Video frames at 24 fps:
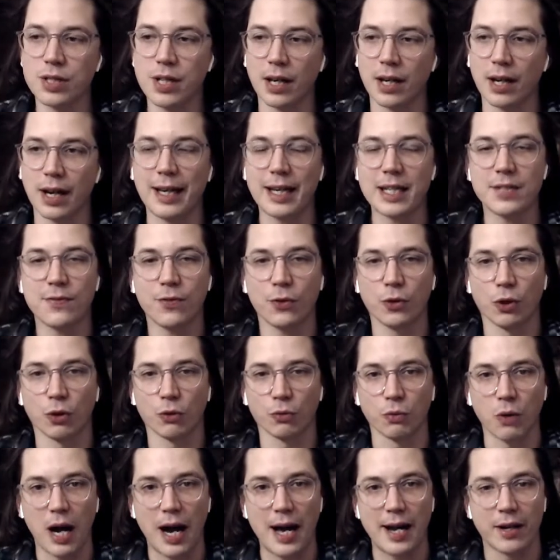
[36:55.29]
And I guess for a
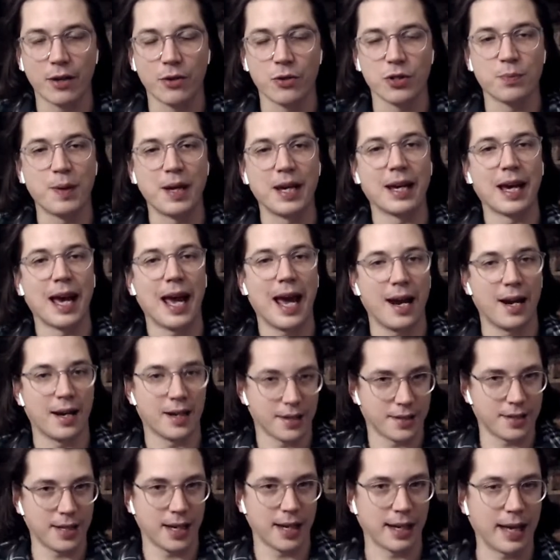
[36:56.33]
writer who's being handed a
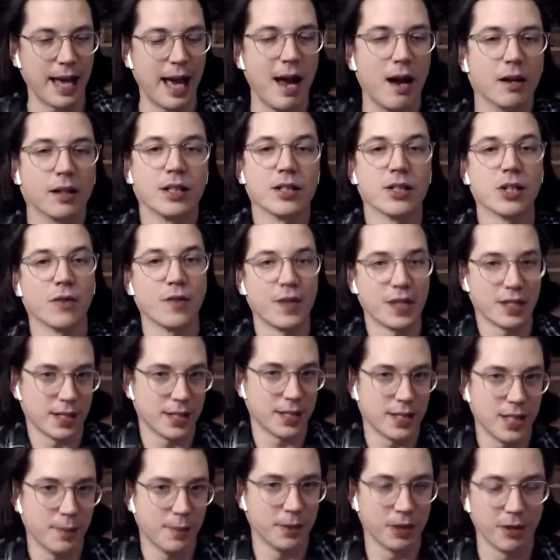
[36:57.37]
set of characters, obviously
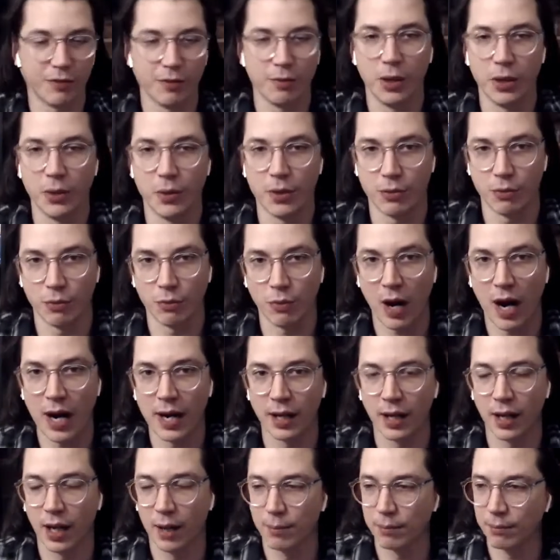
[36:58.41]
something you're familiar with
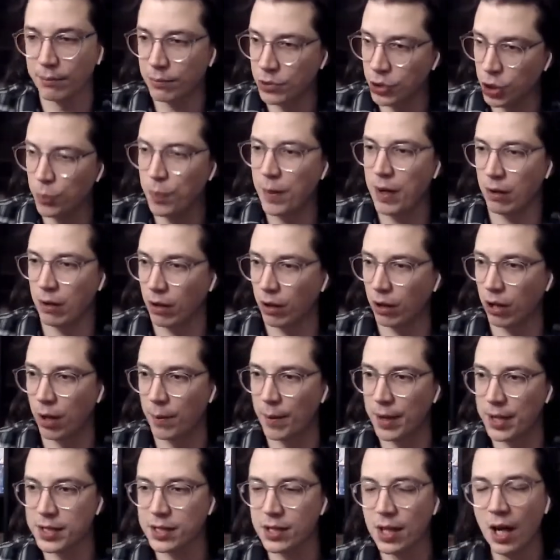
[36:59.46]
writing superhero
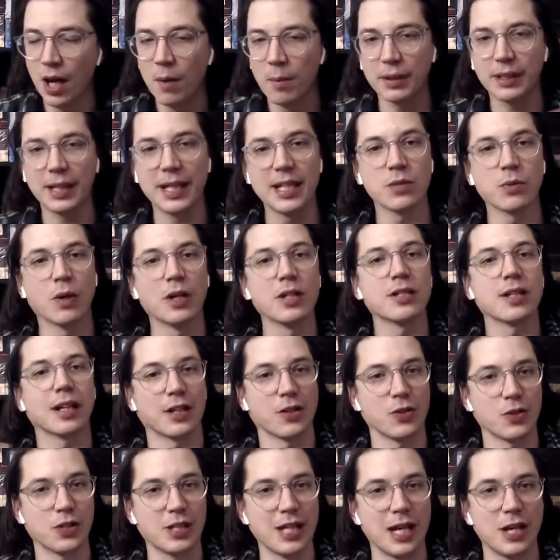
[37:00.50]
comics, but these ones, like
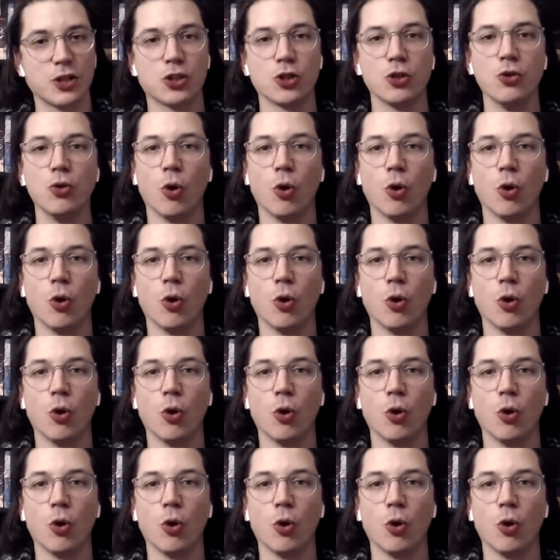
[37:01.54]
you said, do